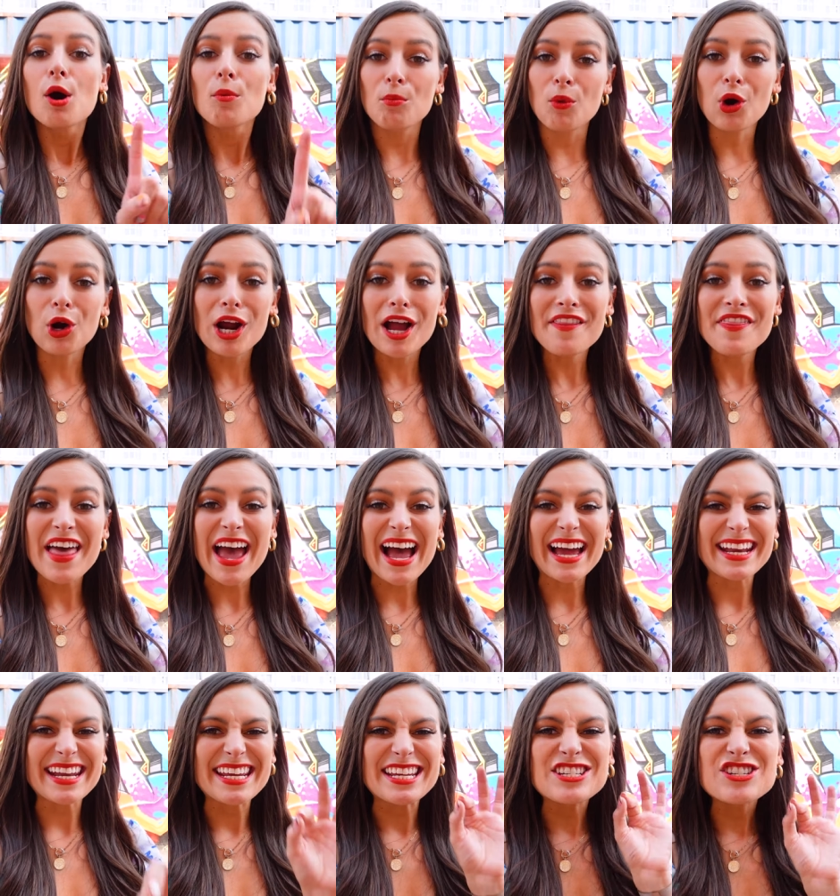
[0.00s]
More on
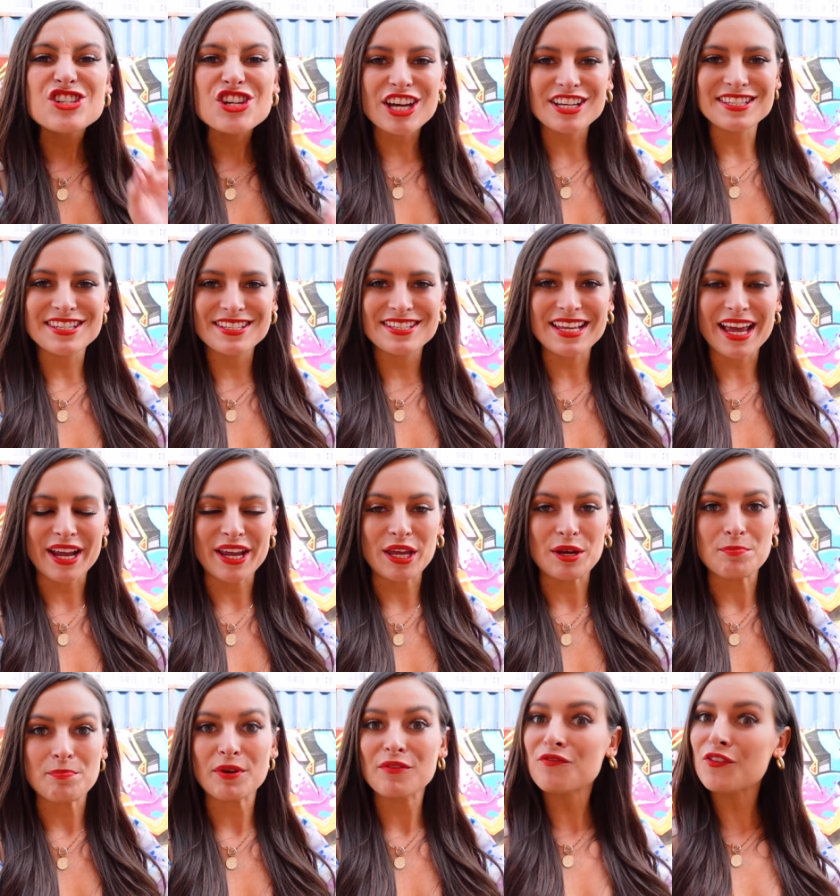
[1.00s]
that in just a
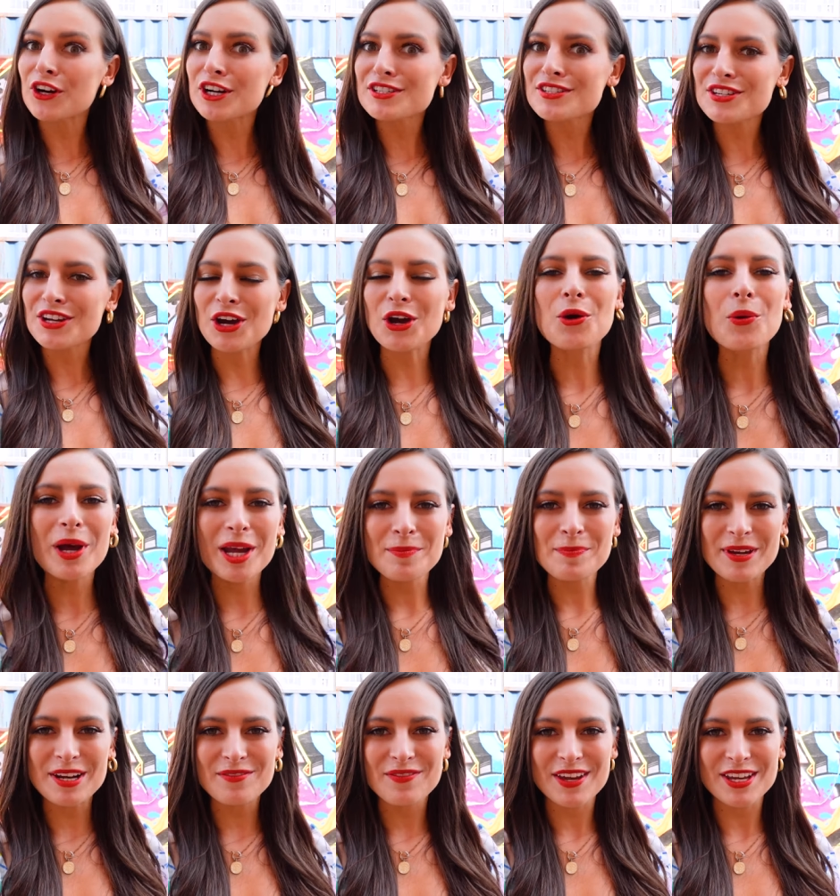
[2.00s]
second, but first, a quick
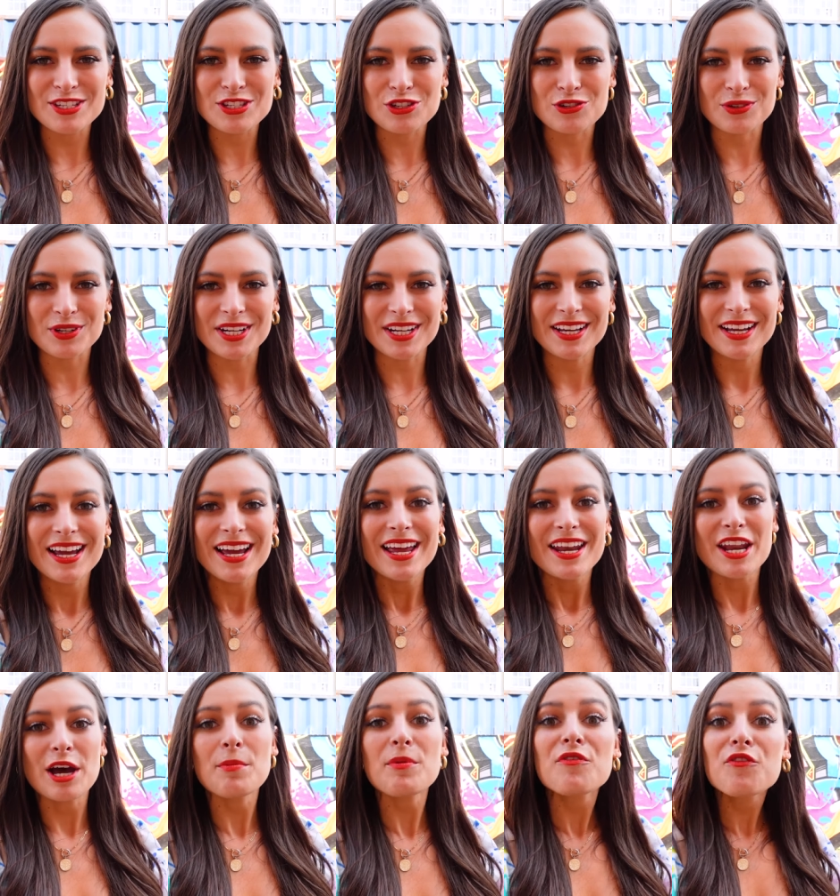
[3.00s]
bit of history.
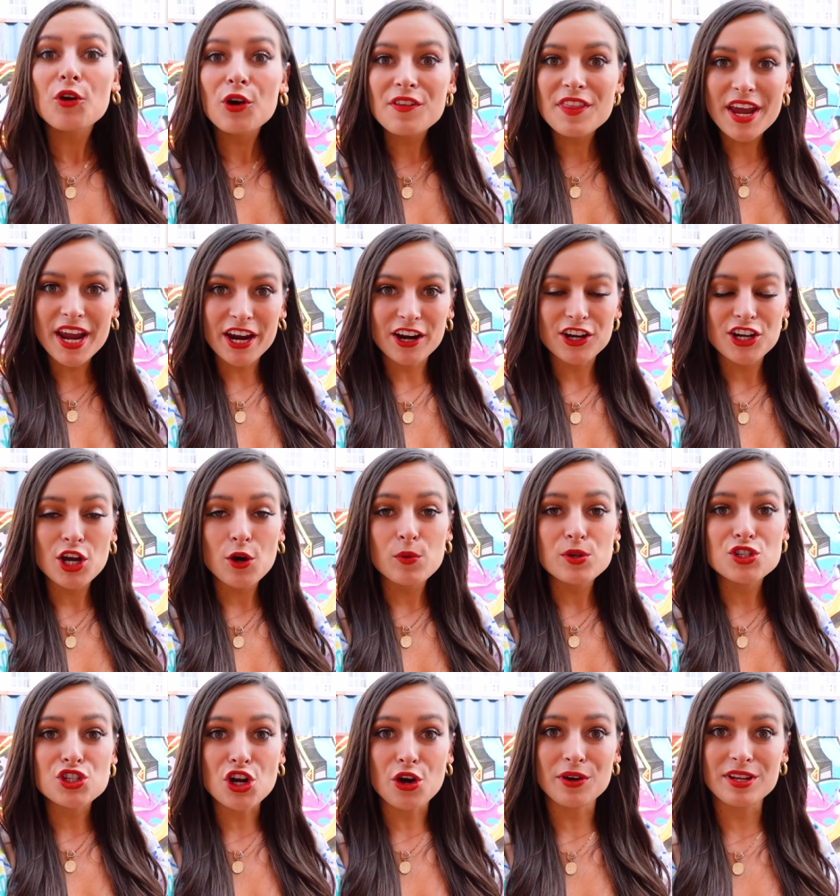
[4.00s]
Now, before the area
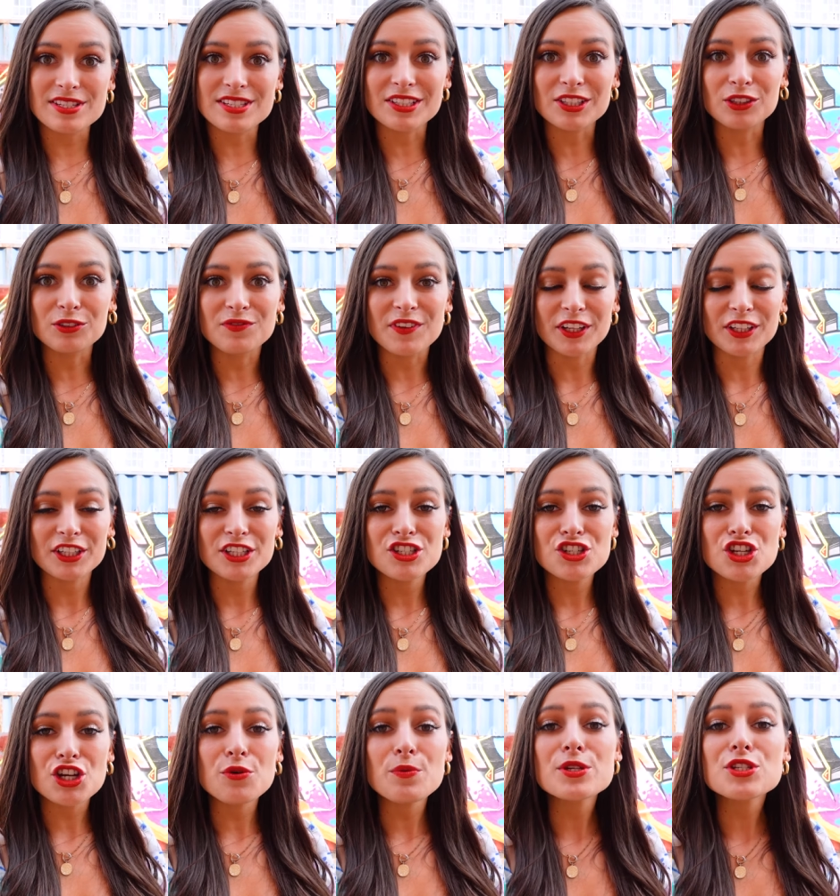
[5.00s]
was known as Little
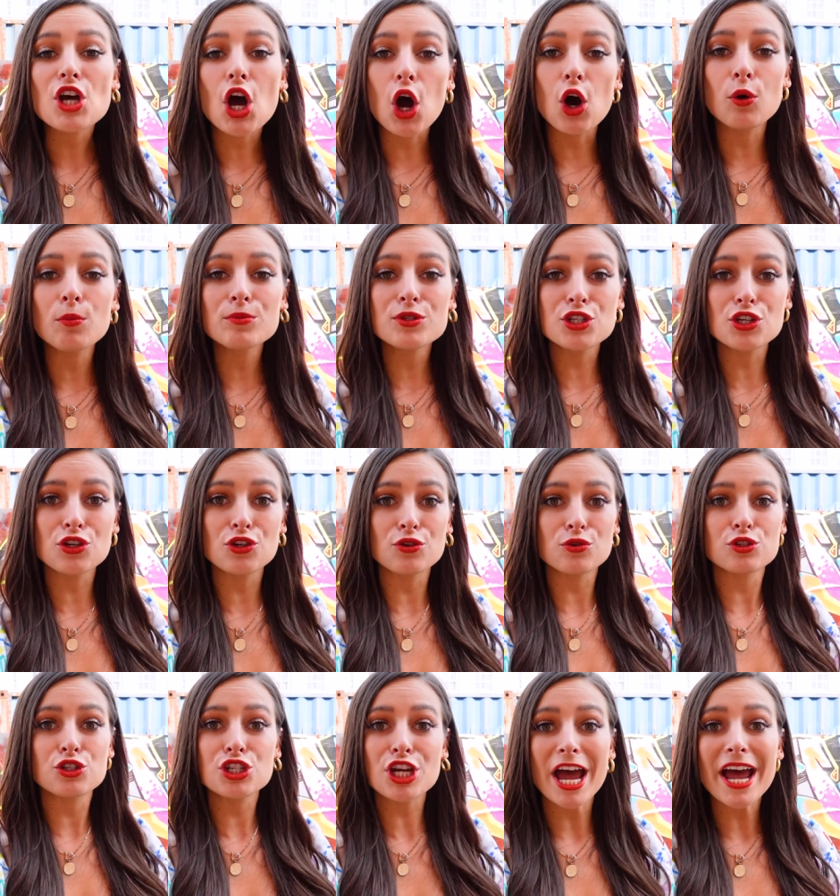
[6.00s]
Village, it was home
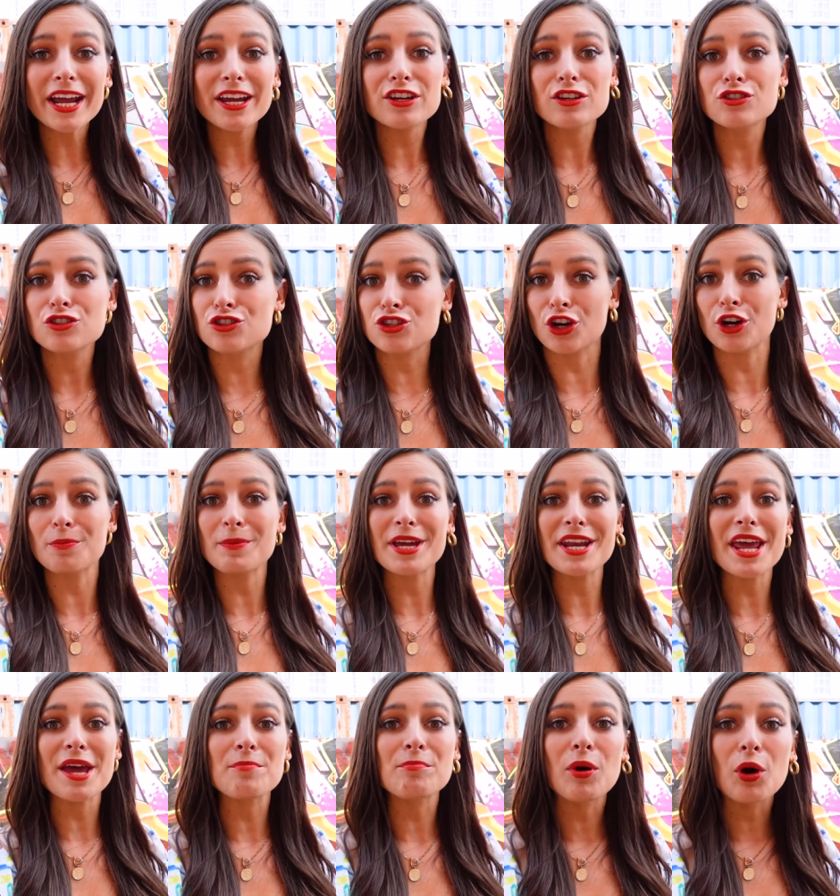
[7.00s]
to Czech,
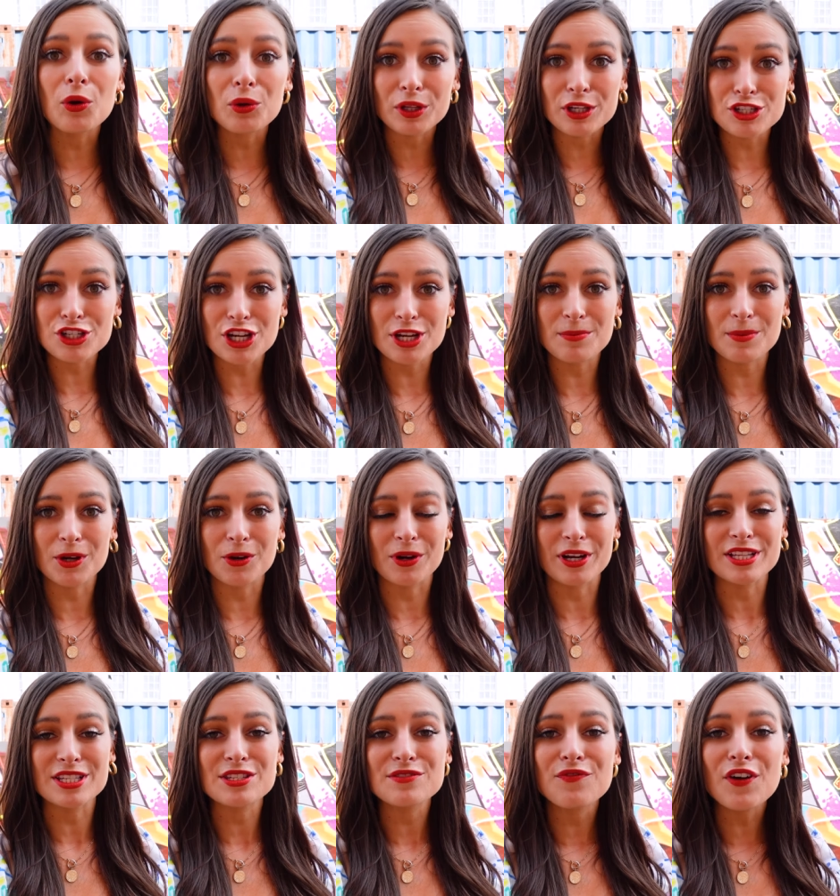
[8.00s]
German, and Polish
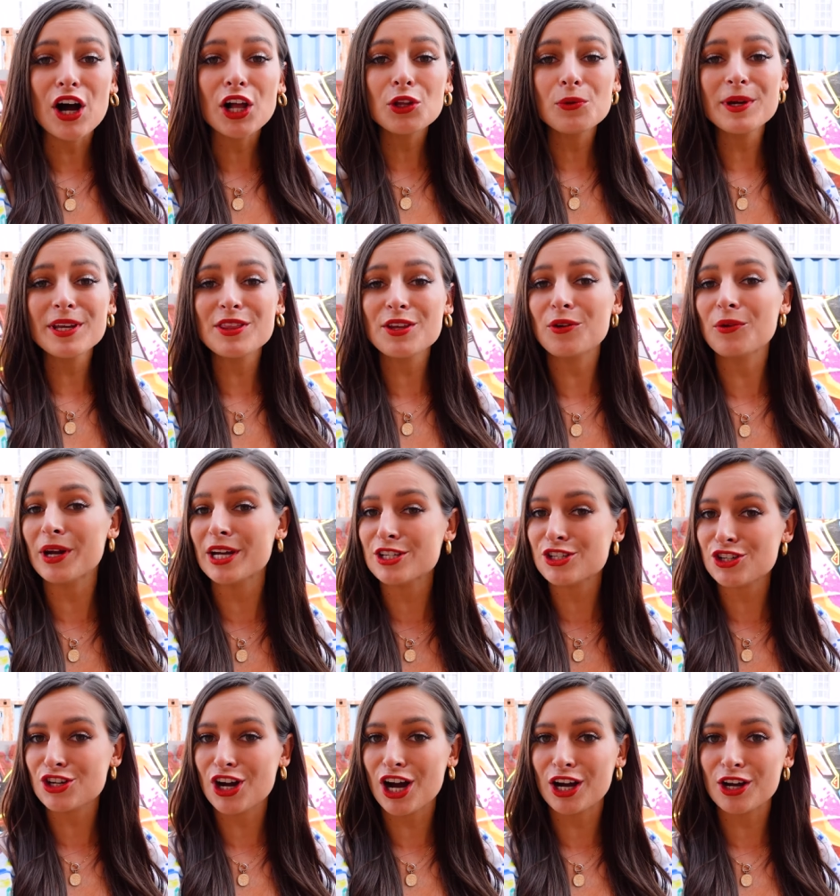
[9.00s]
immigrants following the Great
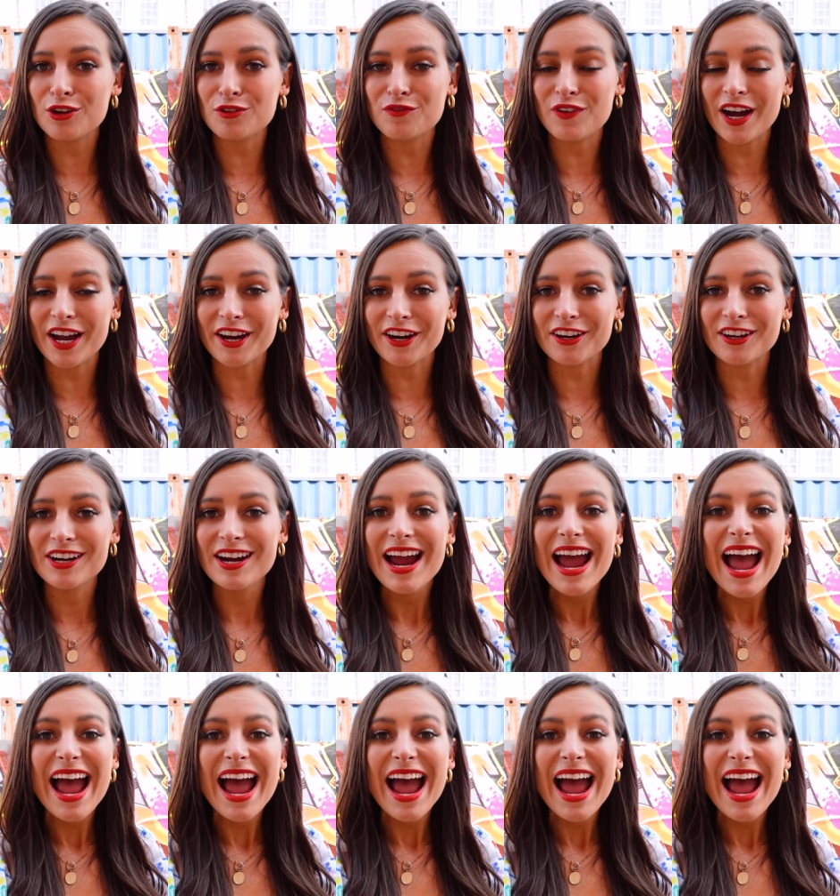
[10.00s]
Chicago Fire.